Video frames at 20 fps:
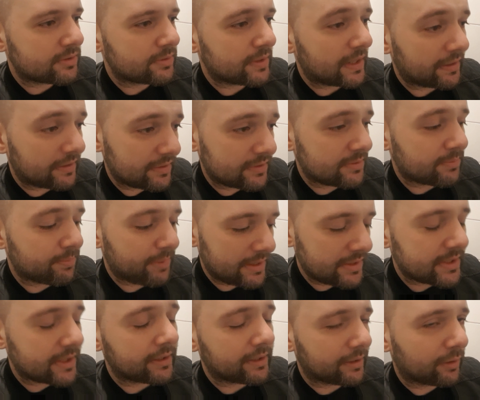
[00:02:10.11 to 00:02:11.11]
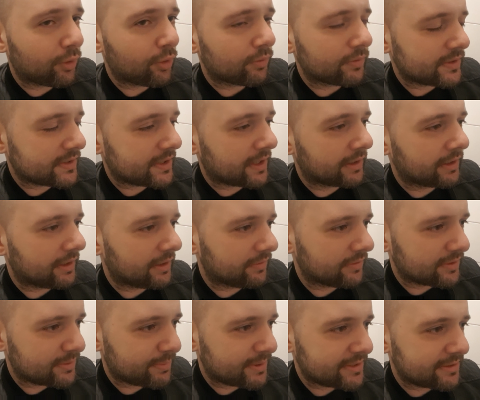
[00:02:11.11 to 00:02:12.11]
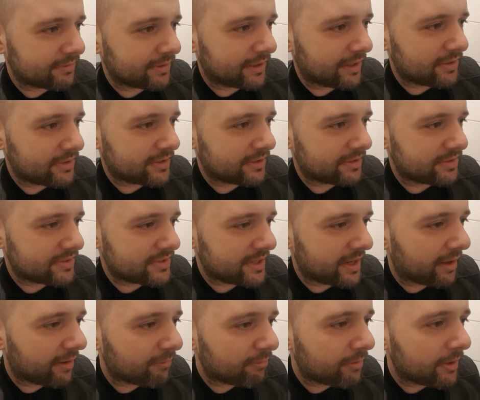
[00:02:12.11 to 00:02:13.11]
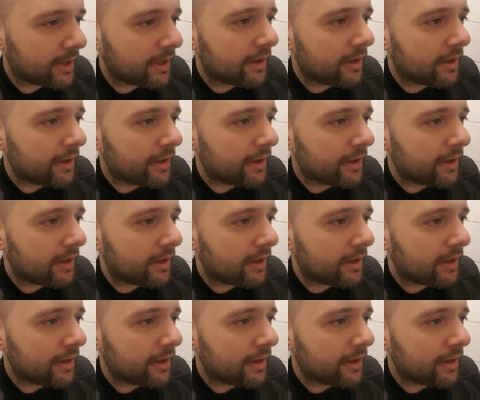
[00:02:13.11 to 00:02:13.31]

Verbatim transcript: that is basically an oversight in the specification itself,